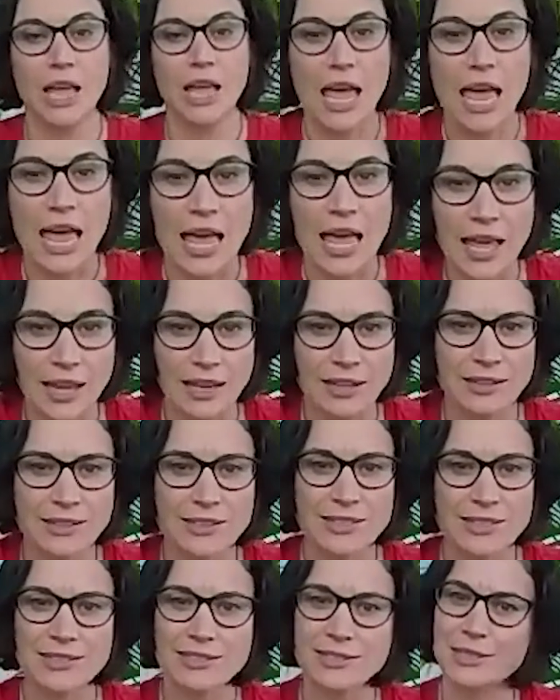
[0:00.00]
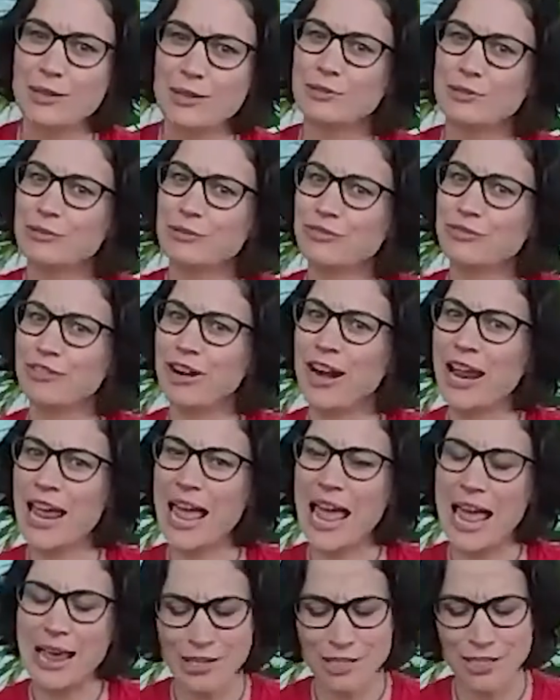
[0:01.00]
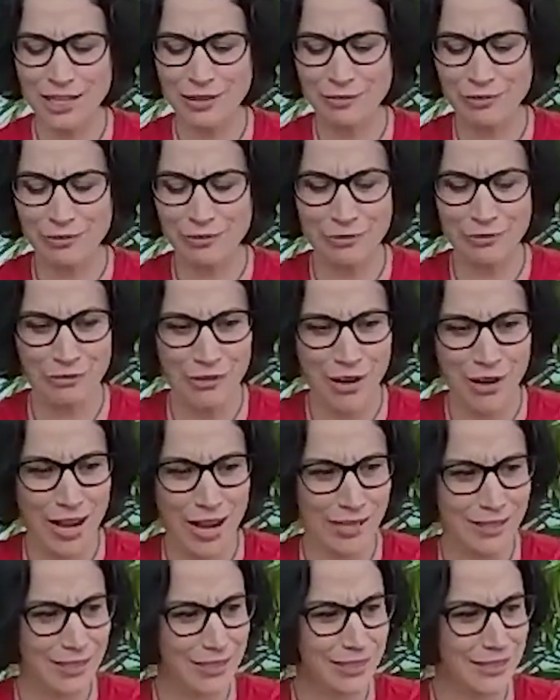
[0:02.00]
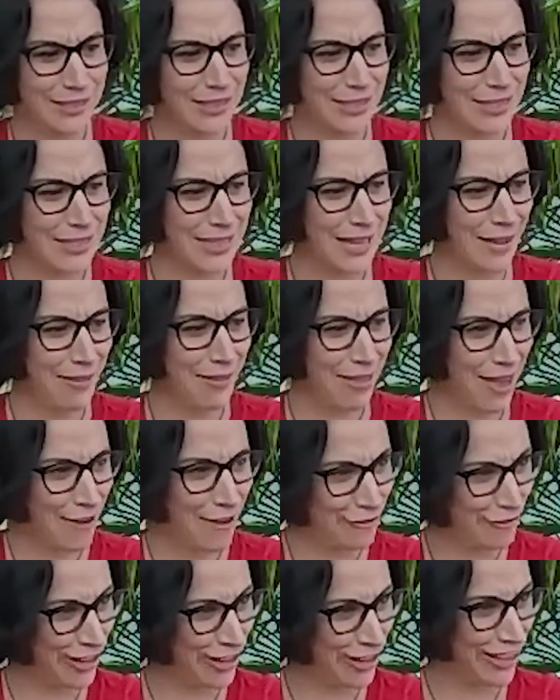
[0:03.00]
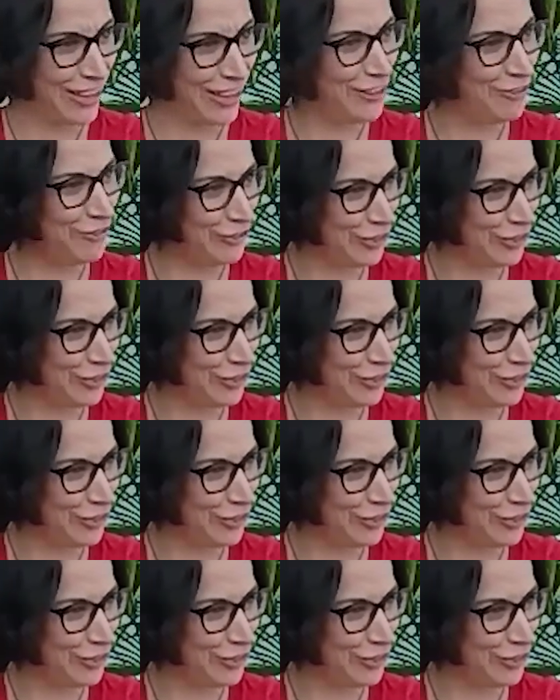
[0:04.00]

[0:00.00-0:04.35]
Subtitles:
And so how did you get from France to South Africa,